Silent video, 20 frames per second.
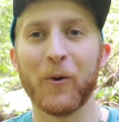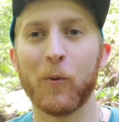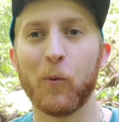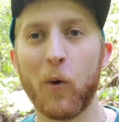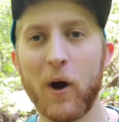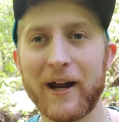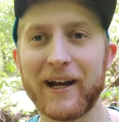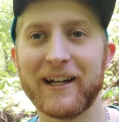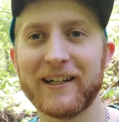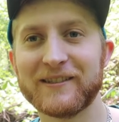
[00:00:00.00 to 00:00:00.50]

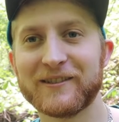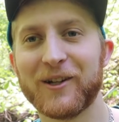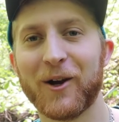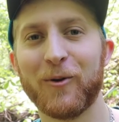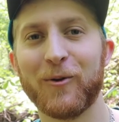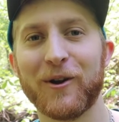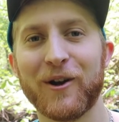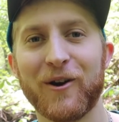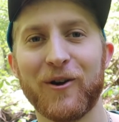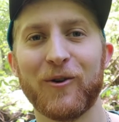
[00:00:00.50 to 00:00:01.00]
What is
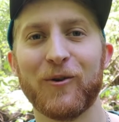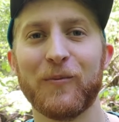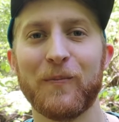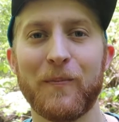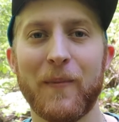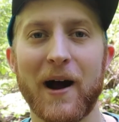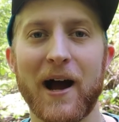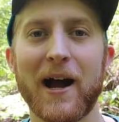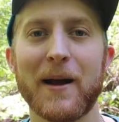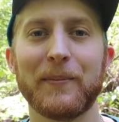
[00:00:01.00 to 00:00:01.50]
going on,
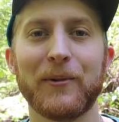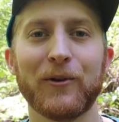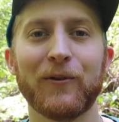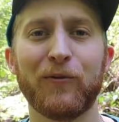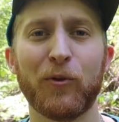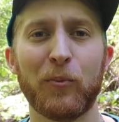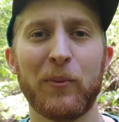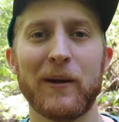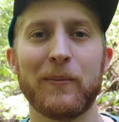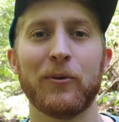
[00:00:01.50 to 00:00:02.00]
my
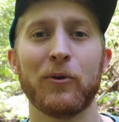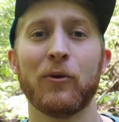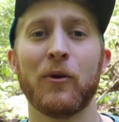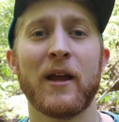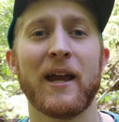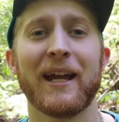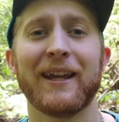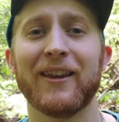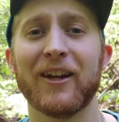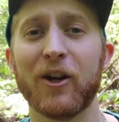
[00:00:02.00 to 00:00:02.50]
beautiful people?
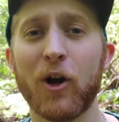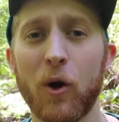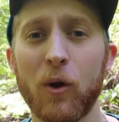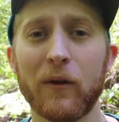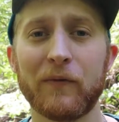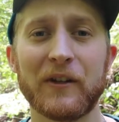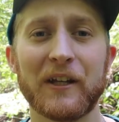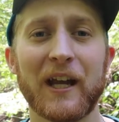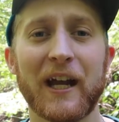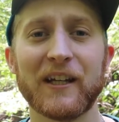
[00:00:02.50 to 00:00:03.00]
The goal
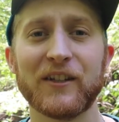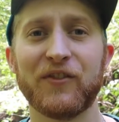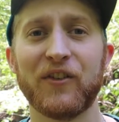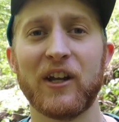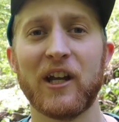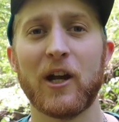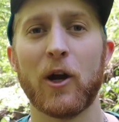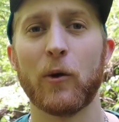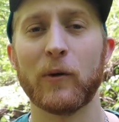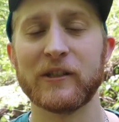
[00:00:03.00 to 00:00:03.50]
of today's
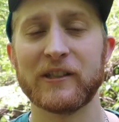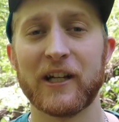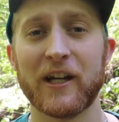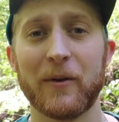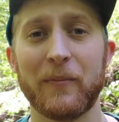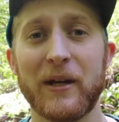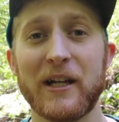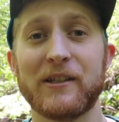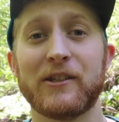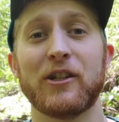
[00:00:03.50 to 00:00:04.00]
video is going
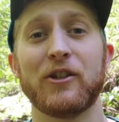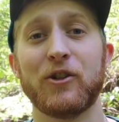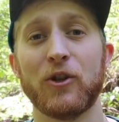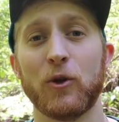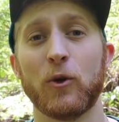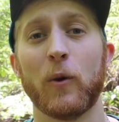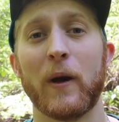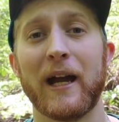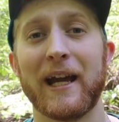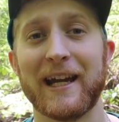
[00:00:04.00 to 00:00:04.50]
to be to
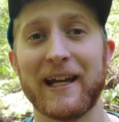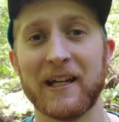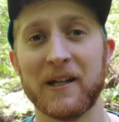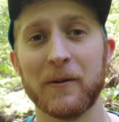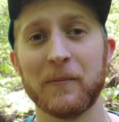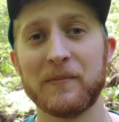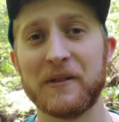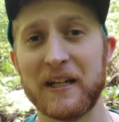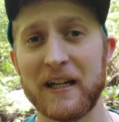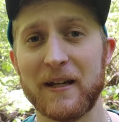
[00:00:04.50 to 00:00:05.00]
do a
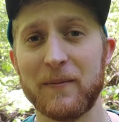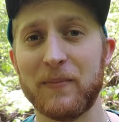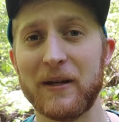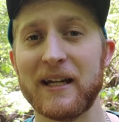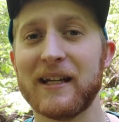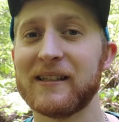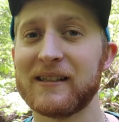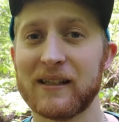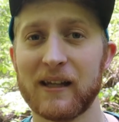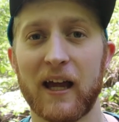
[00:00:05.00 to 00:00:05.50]

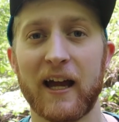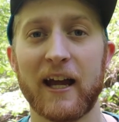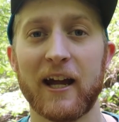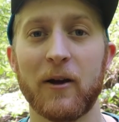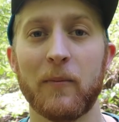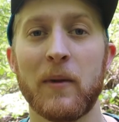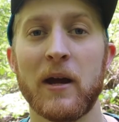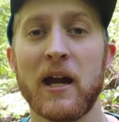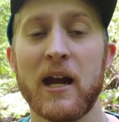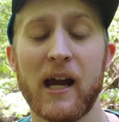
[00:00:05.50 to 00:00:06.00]
MTB
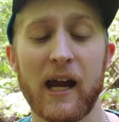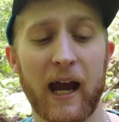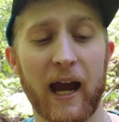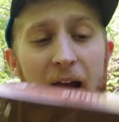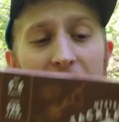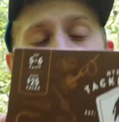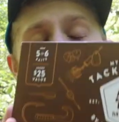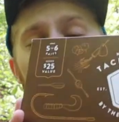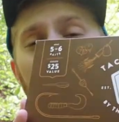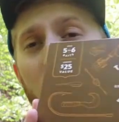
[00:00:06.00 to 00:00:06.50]
slam,
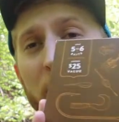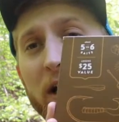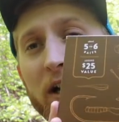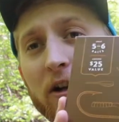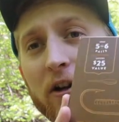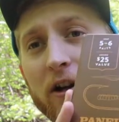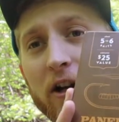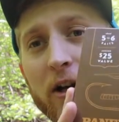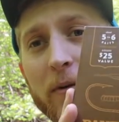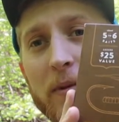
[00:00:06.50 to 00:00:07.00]
and we
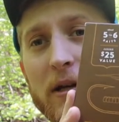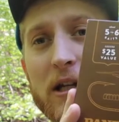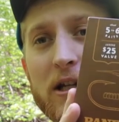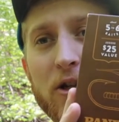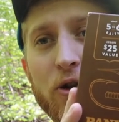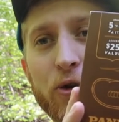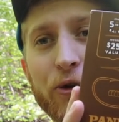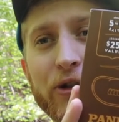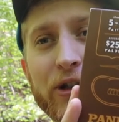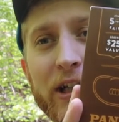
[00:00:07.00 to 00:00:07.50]
are going to be
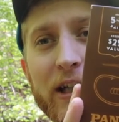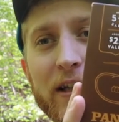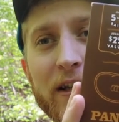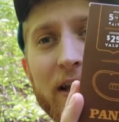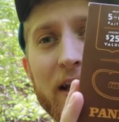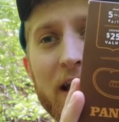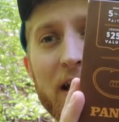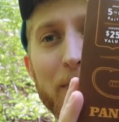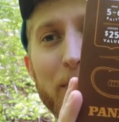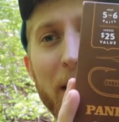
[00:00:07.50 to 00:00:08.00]
using
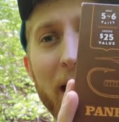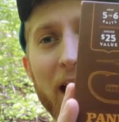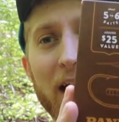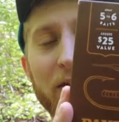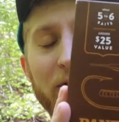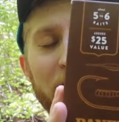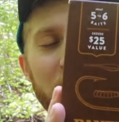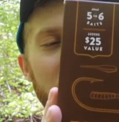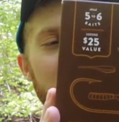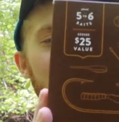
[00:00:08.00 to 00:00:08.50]
the
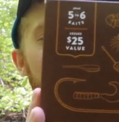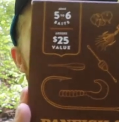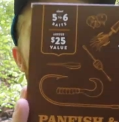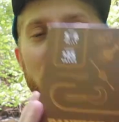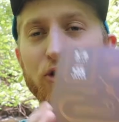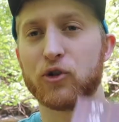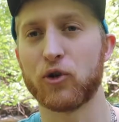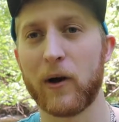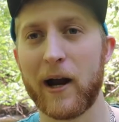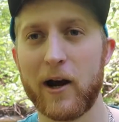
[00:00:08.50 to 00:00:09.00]
Panfish
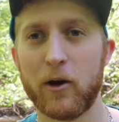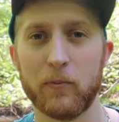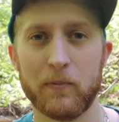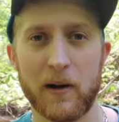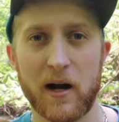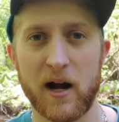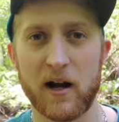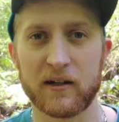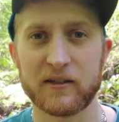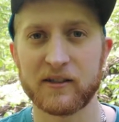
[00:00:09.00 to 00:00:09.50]
and Trout
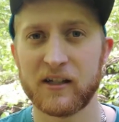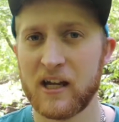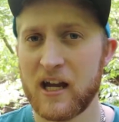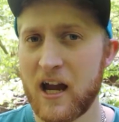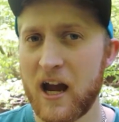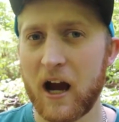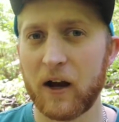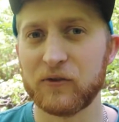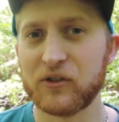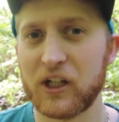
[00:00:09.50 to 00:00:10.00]
box.
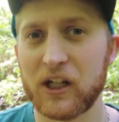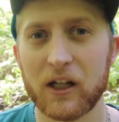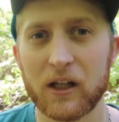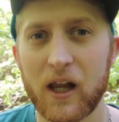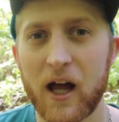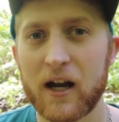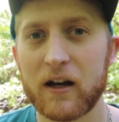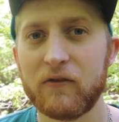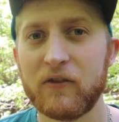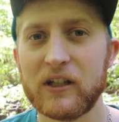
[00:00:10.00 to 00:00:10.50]
I've seen a
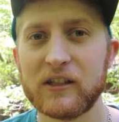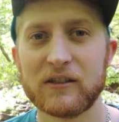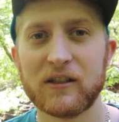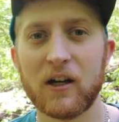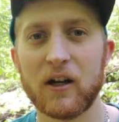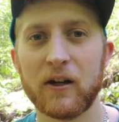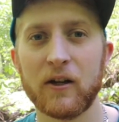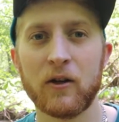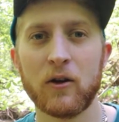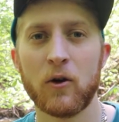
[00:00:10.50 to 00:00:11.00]
lot of these
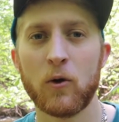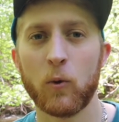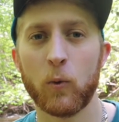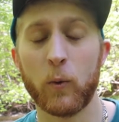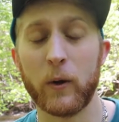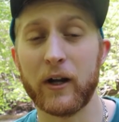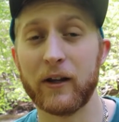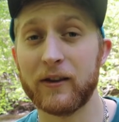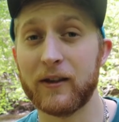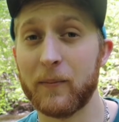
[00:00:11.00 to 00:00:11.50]
done
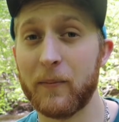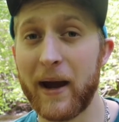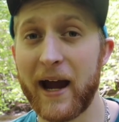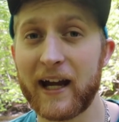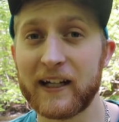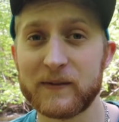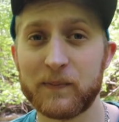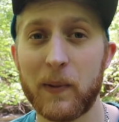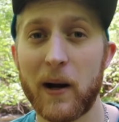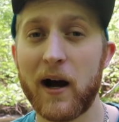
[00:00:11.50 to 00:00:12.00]
with the
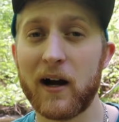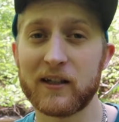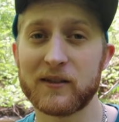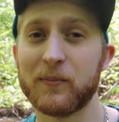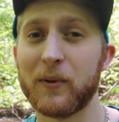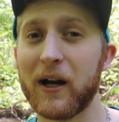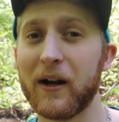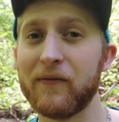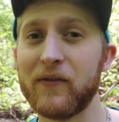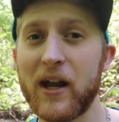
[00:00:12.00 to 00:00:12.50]
bass box,
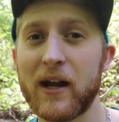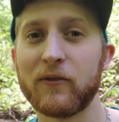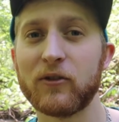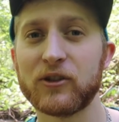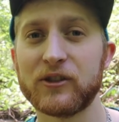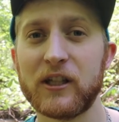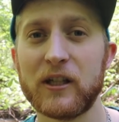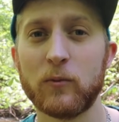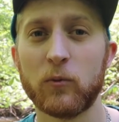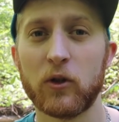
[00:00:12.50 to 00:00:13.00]
but I've never
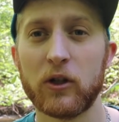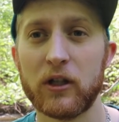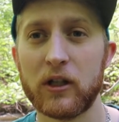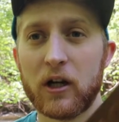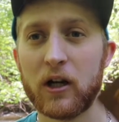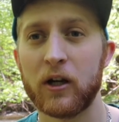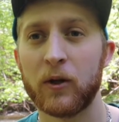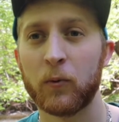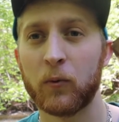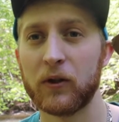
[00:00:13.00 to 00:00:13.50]
seen one
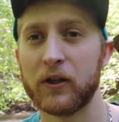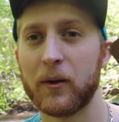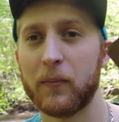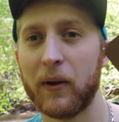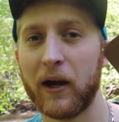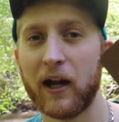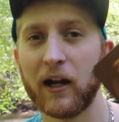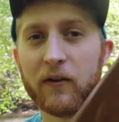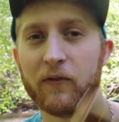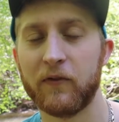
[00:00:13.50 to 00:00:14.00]
done with the
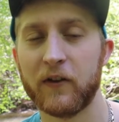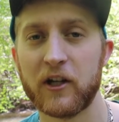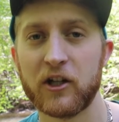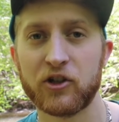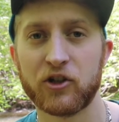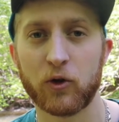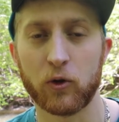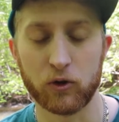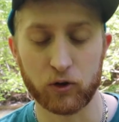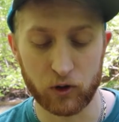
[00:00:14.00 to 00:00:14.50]

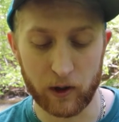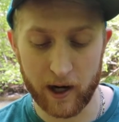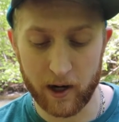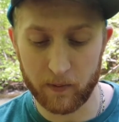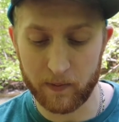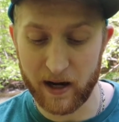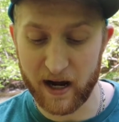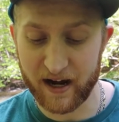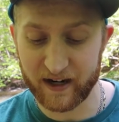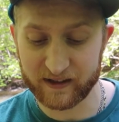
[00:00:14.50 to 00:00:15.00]
Panfish or
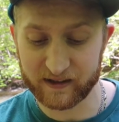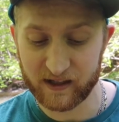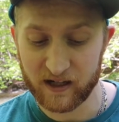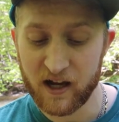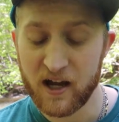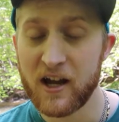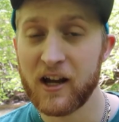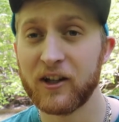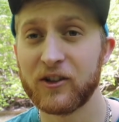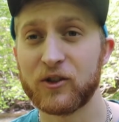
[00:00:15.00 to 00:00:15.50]
Trout box.
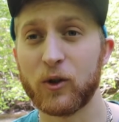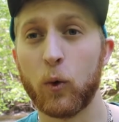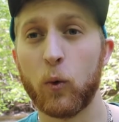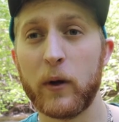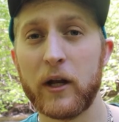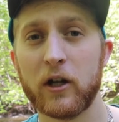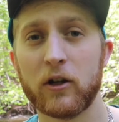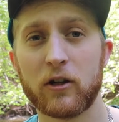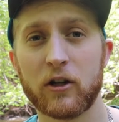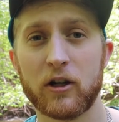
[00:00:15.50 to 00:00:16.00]
So
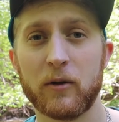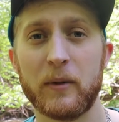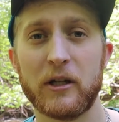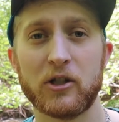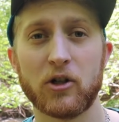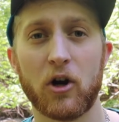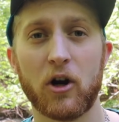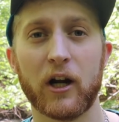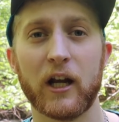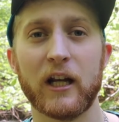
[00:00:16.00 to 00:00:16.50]
we are going to be
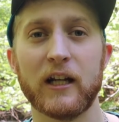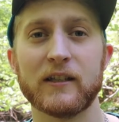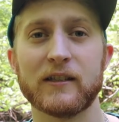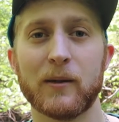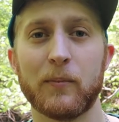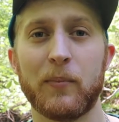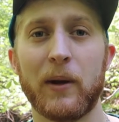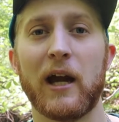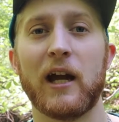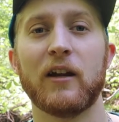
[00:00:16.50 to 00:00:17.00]
targeting
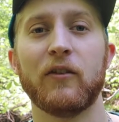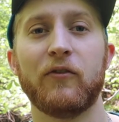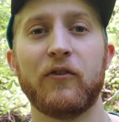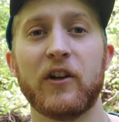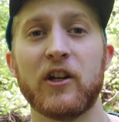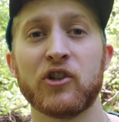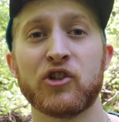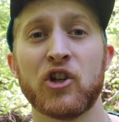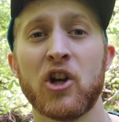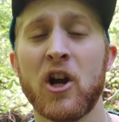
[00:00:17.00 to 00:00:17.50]
some
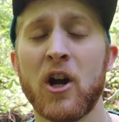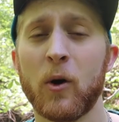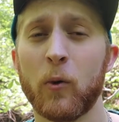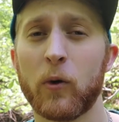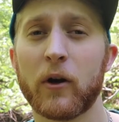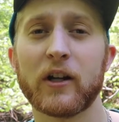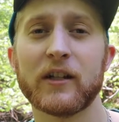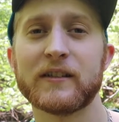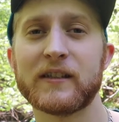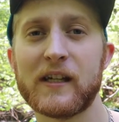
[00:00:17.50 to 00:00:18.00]
panfish.
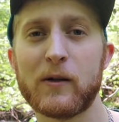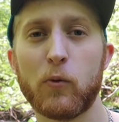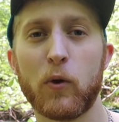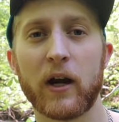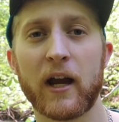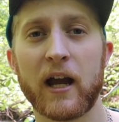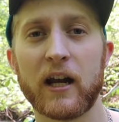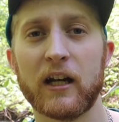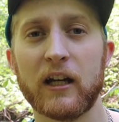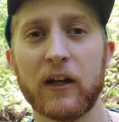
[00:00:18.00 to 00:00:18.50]
We're going to see
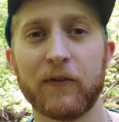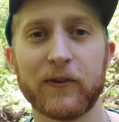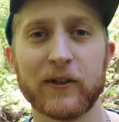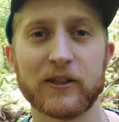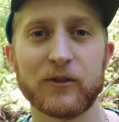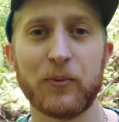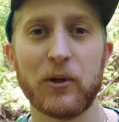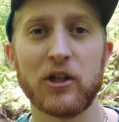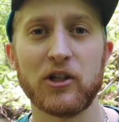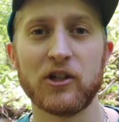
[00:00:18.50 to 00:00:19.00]
what kind of
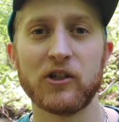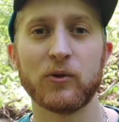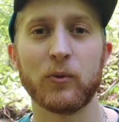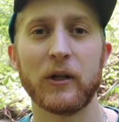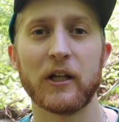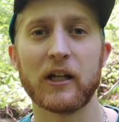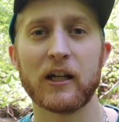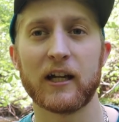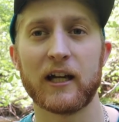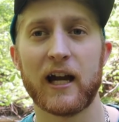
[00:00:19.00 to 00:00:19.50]
different species
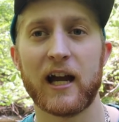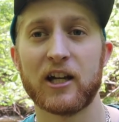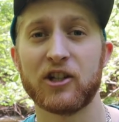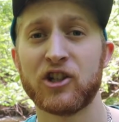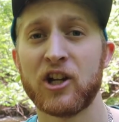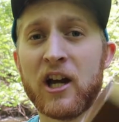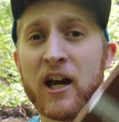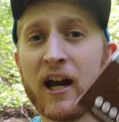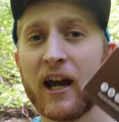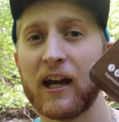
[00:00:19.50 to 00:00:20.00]
we can
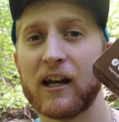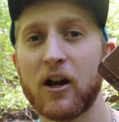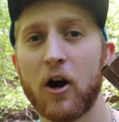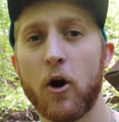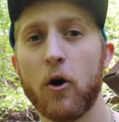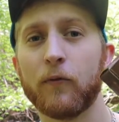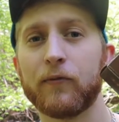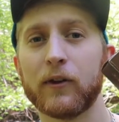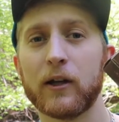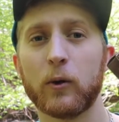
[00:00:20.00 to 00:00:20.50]
catch, and
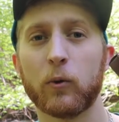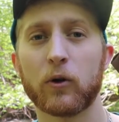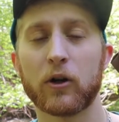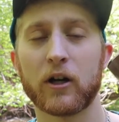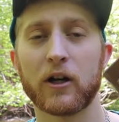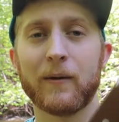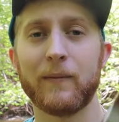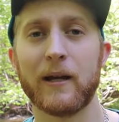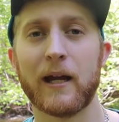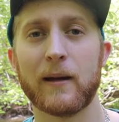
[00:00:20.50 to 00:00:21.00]
hopefully we're
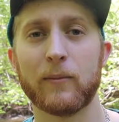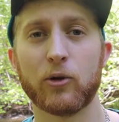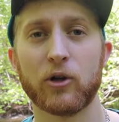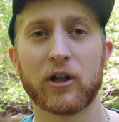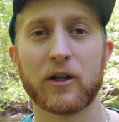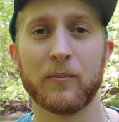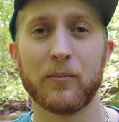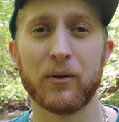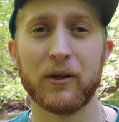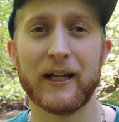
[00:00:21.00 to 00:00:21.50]
going to be able to
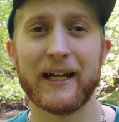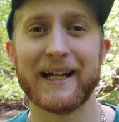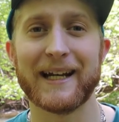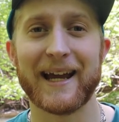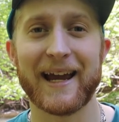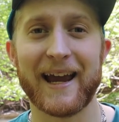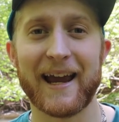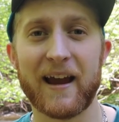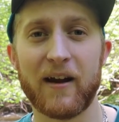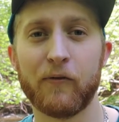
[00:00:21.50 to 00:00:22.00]
complete
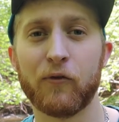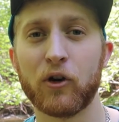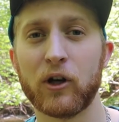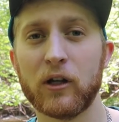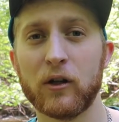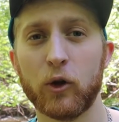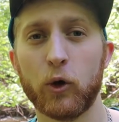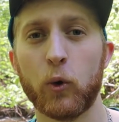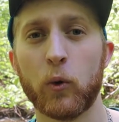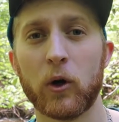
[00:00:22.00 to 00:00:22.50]
every
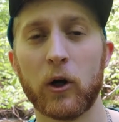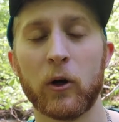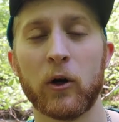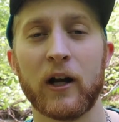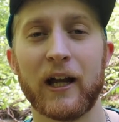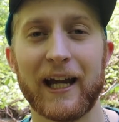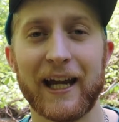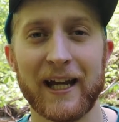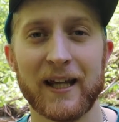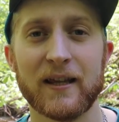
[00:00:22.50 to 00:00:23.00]

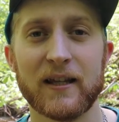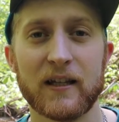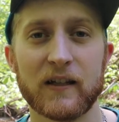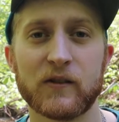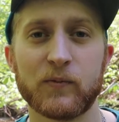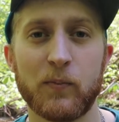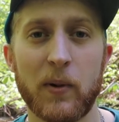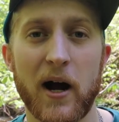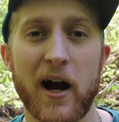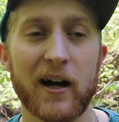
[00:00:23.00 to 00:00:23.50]
lure in
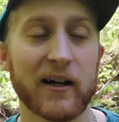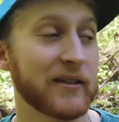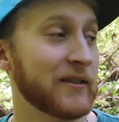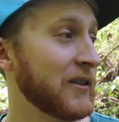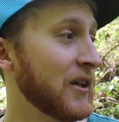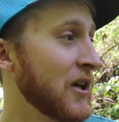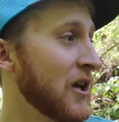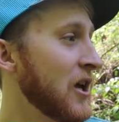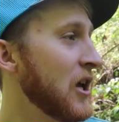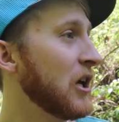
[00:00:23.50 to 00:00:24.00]
this box.